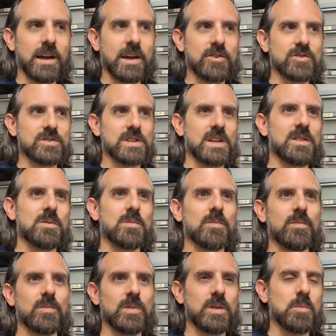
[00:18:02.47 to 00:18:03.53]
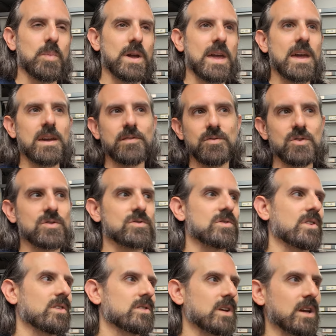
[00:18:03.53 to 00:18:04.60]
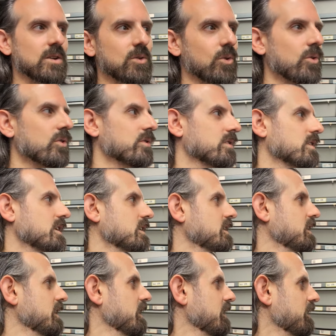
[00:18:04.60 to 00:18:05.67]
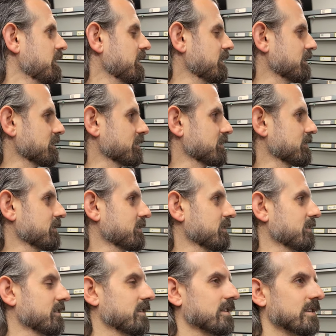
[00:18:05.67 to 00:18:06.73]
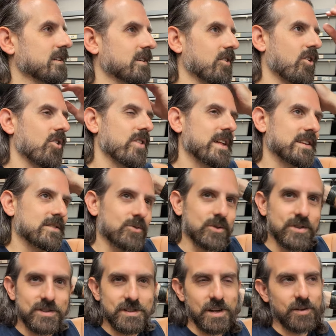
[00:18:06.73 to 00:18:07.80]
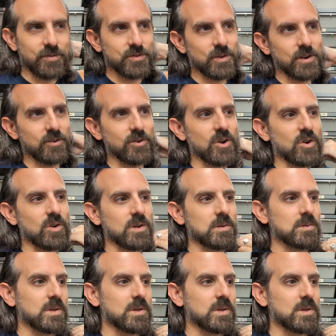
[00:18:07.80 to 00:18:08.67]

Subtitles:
I understand the behaviors and the cycles and the you know, all that sort of stuff. So I don't know.